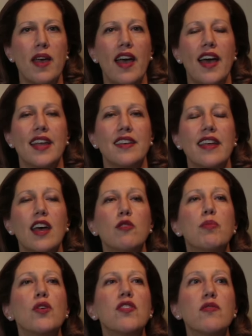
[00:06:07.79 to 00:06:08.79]
And,
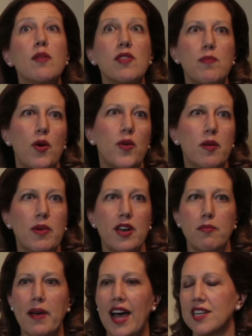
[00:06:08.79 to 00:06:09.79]
and both of them spoke about
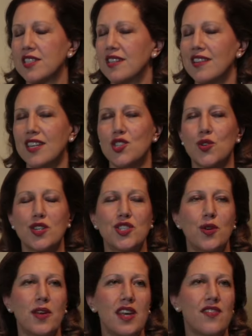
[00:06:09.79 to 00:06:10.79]
it passionately.
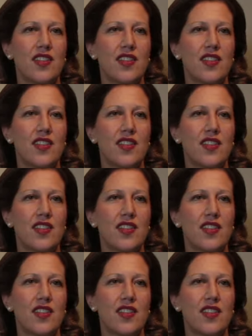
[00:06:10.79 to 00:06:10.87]
Georgia O'Keeffe